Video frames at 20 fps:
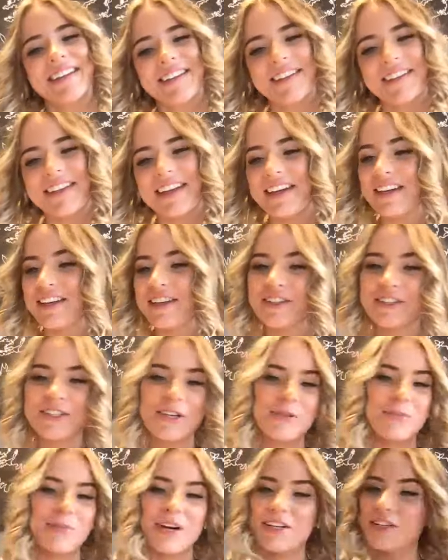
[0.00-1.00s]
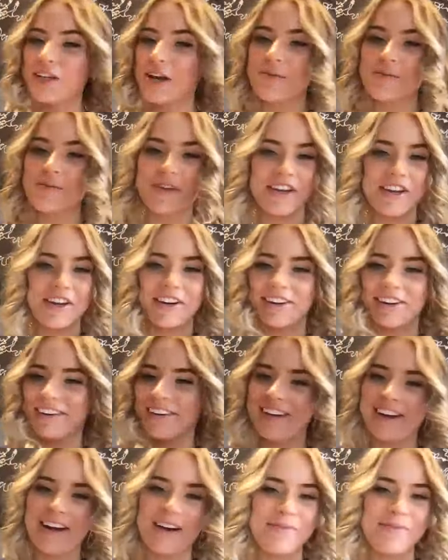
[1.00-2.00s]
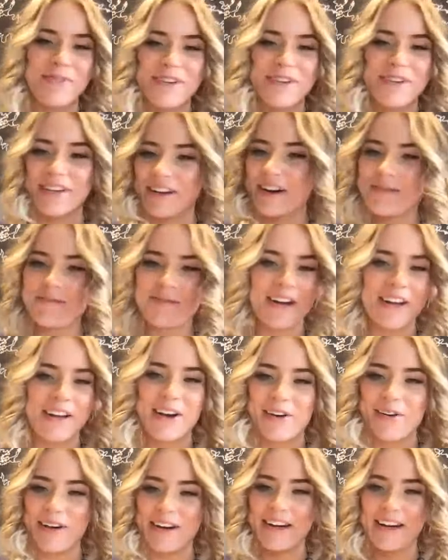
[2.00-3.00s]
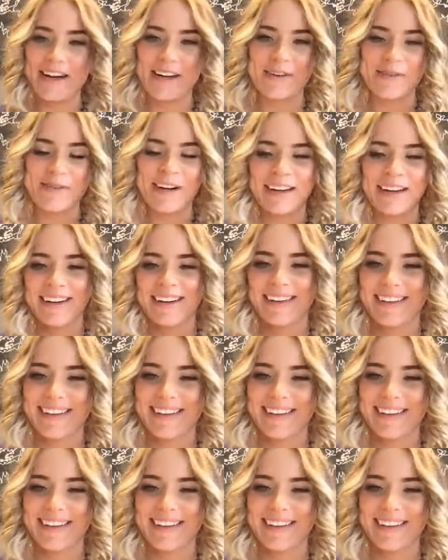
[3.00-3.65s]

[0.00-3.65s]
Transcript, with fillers: Thank you so much. I'm here. I'm yes. here. I'm not going anywhere.